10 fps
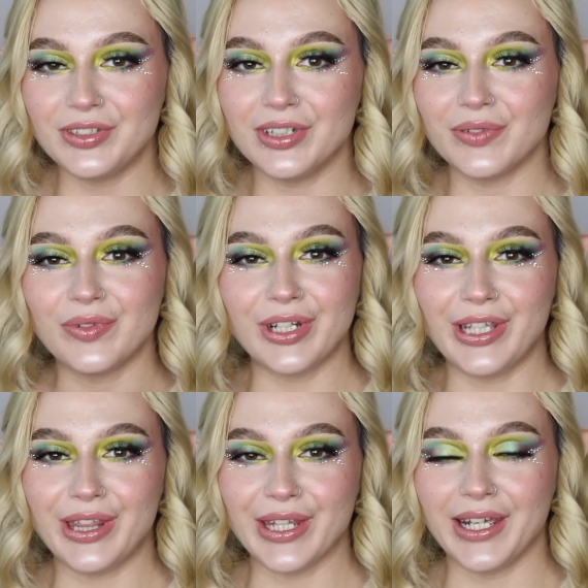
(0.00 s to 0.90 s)
look. What do
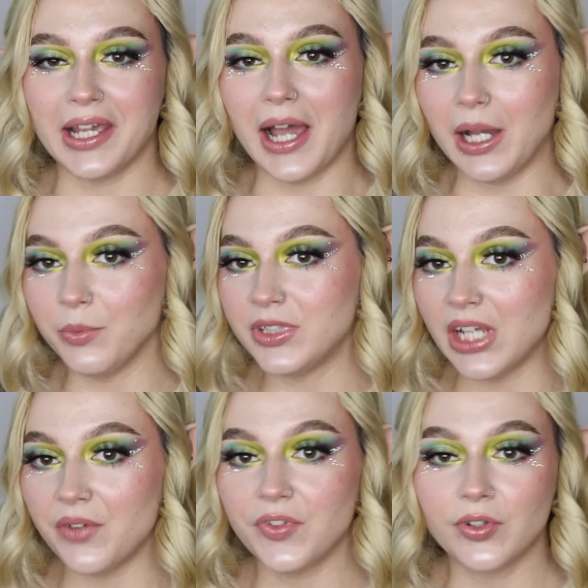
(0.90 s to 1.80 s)
you think? I'm
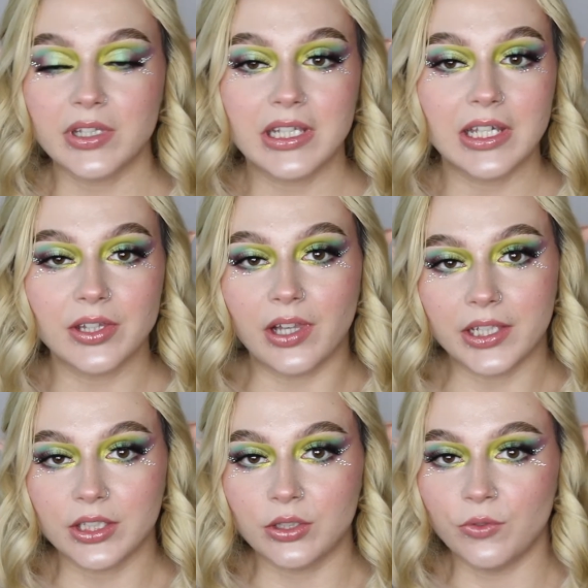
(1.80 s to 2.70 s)
definitely getting
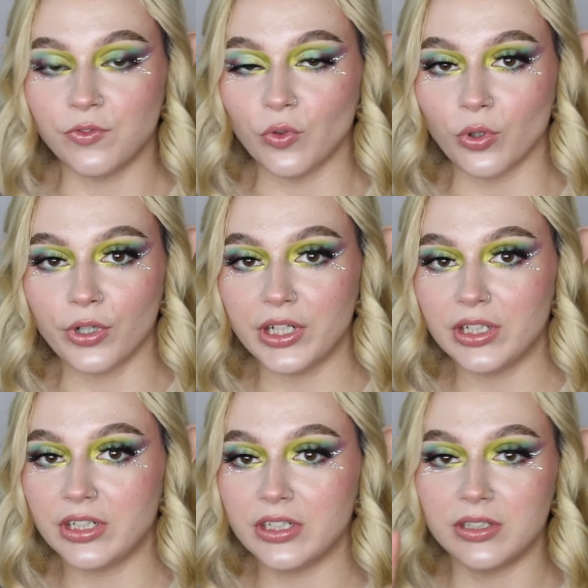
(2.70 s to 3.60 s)
like
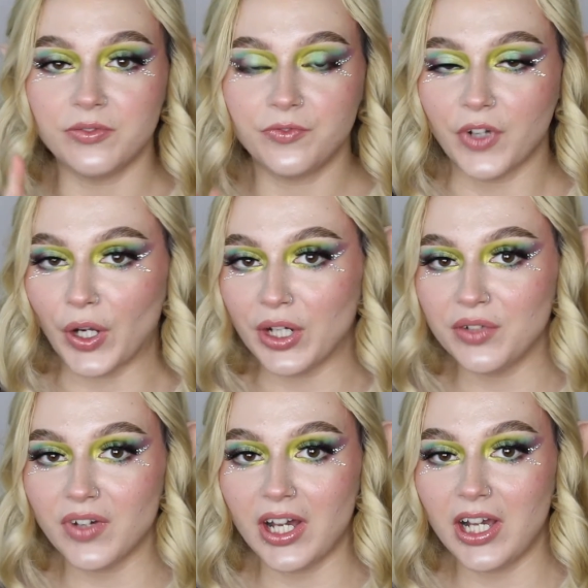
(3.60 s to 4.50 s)
Euphoria fairy
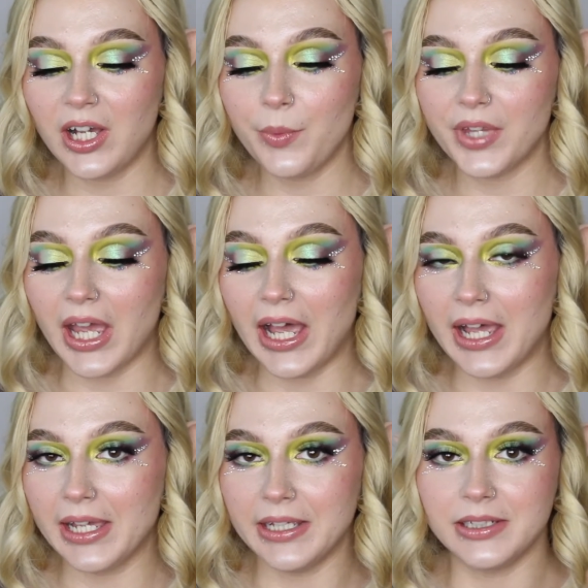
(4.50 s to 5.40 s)
vibes.
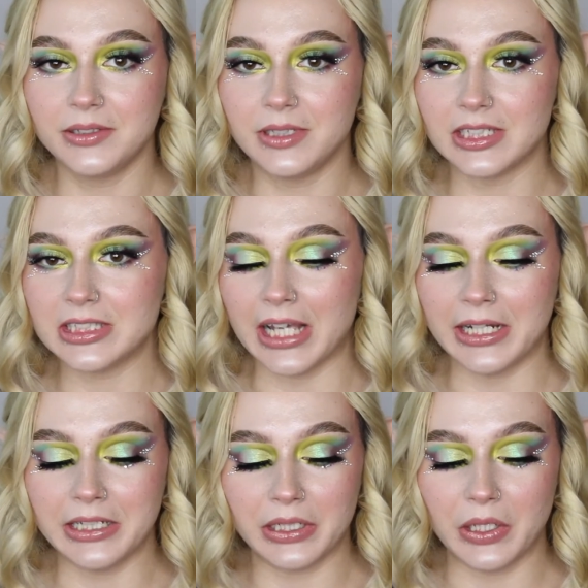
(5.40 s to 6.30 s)
I
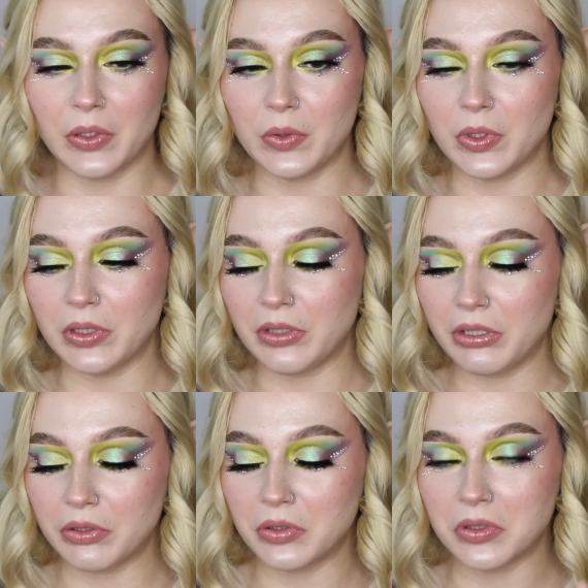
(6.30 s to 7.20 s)
decided to go a
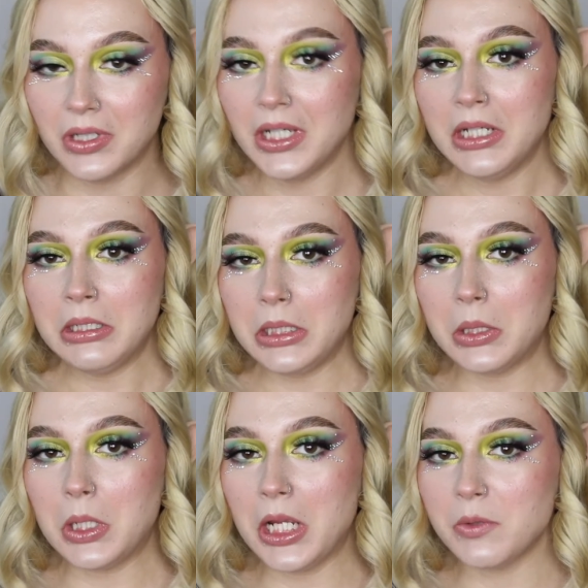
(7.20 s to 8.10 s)
little
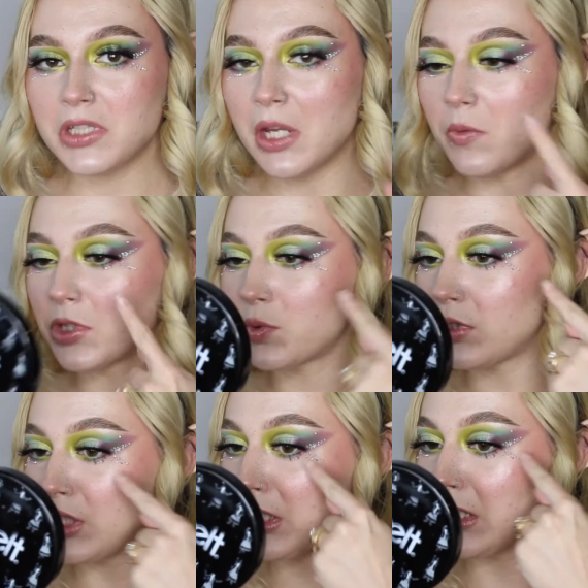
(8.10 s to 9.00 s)
ham sandwich
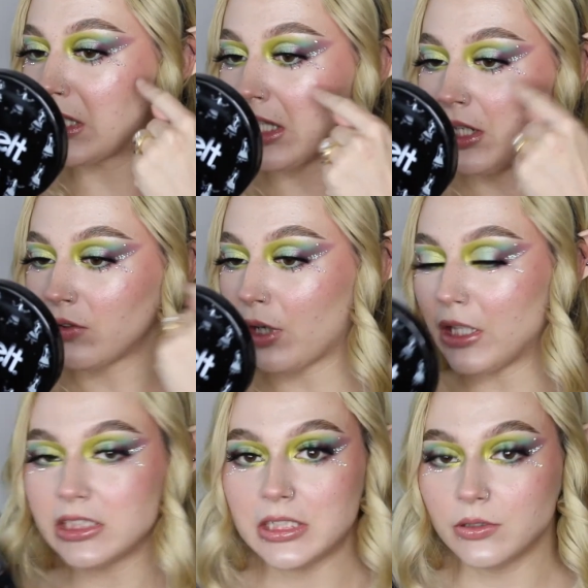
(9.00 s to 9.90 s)
with these
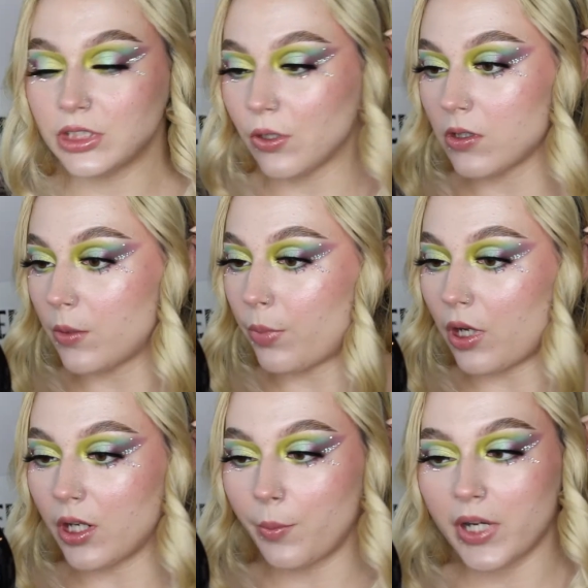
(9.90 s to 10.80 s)
rhinestones here on the
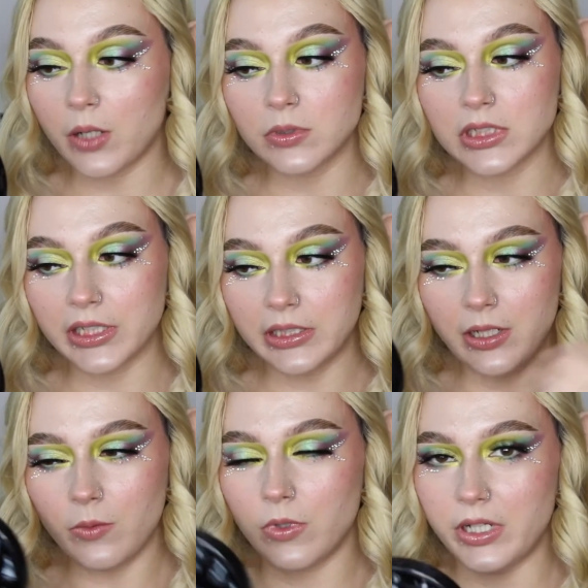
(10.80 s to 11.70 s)
bottom, but I was like, you
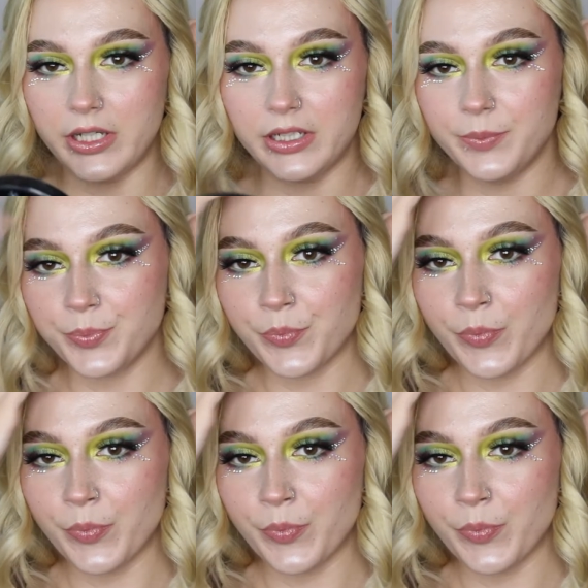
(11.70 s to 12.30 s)
know what?